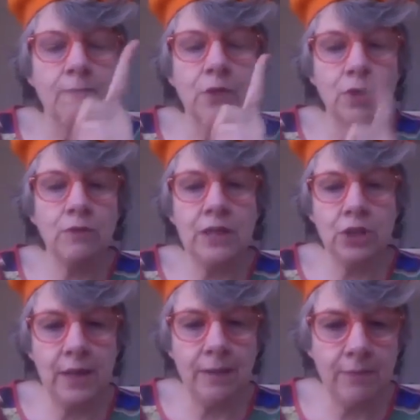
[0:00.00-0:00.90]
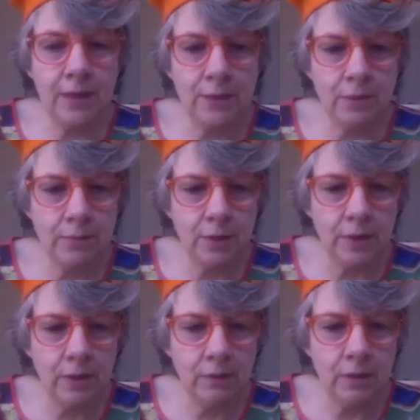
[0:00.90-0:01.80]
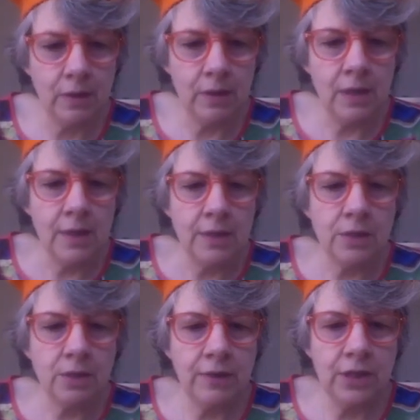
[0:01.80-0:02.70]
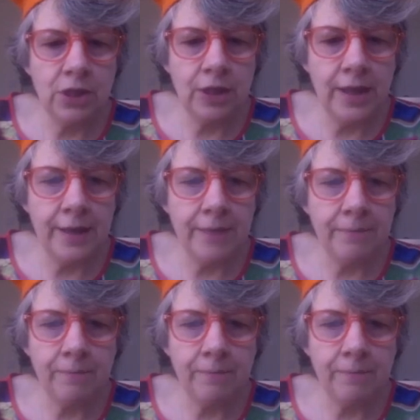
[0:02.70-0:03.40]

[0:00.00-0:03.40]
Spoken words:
Screen share. That's what I'm doing. Screen share.